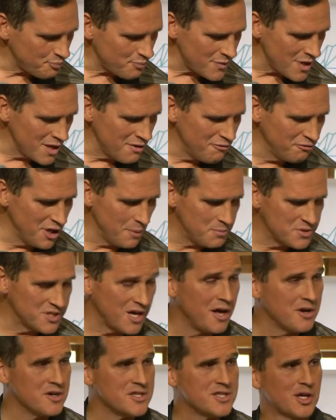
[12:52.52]
Flip
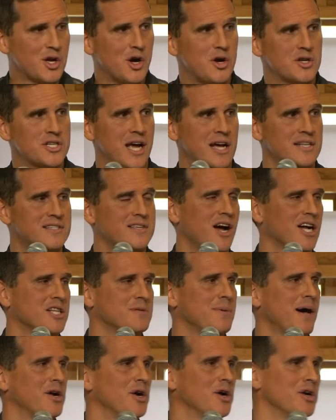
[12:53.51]
Saunders, the coach I had talked
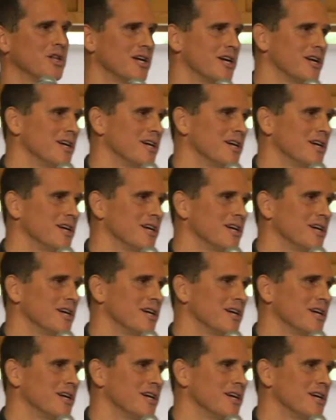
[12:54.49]
about earlier,